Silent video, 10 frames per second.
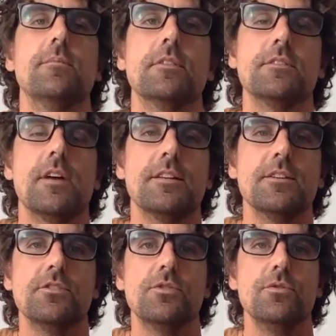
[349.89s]
decide to
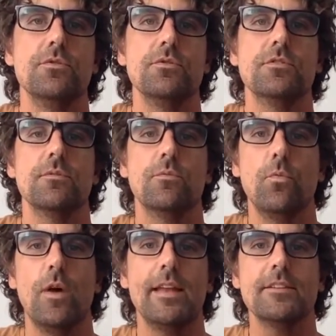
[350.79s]
choose
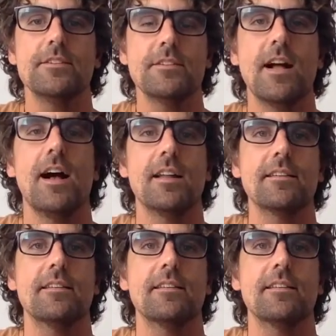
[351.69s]
where to start